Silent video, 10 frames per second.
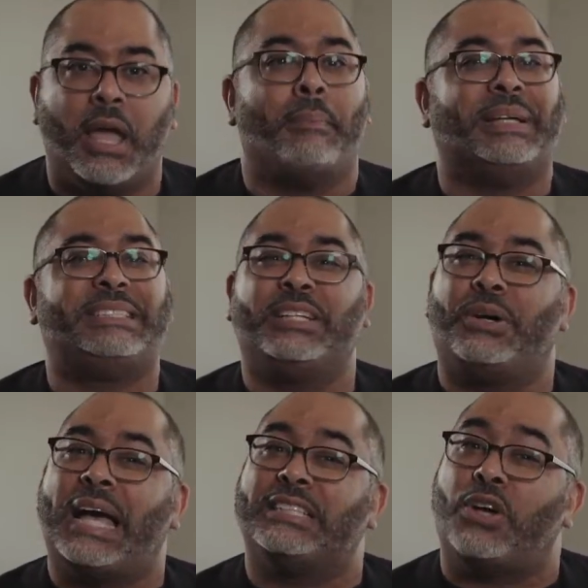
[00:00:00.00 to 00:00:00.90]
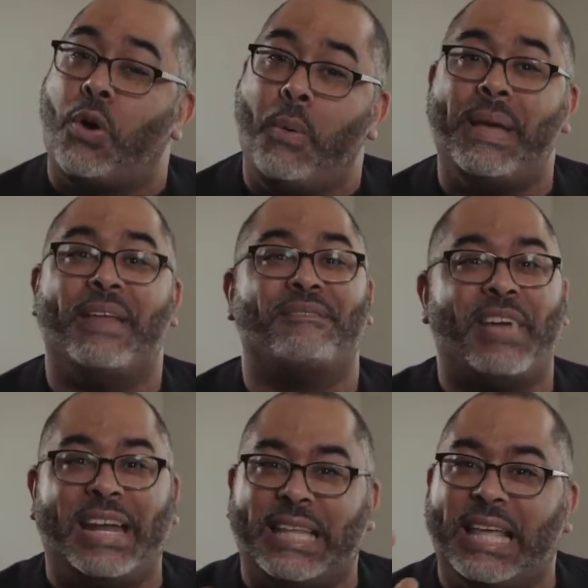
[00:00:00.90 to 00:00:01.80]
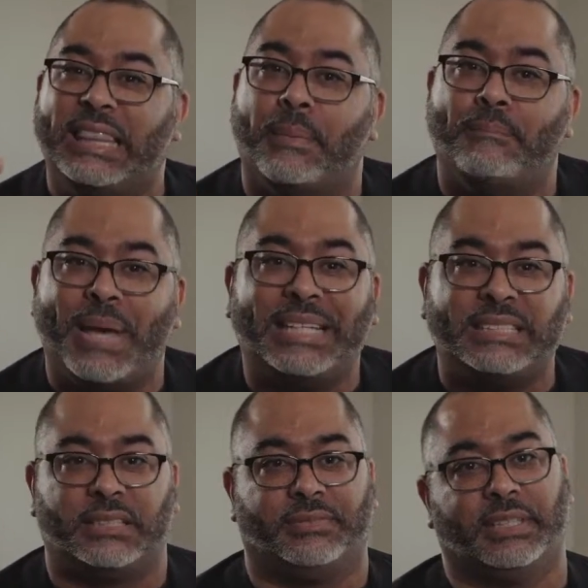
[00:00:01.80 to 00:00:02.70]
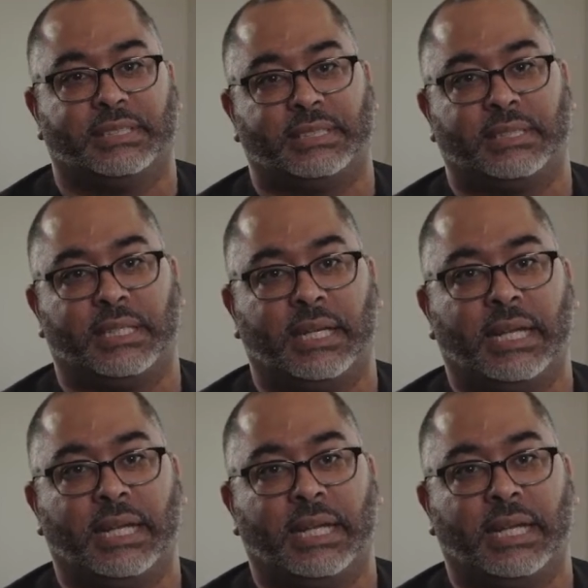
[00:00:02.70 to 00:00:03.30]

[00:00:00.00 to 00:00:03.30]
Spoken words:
but still has hope and faith in the best of us.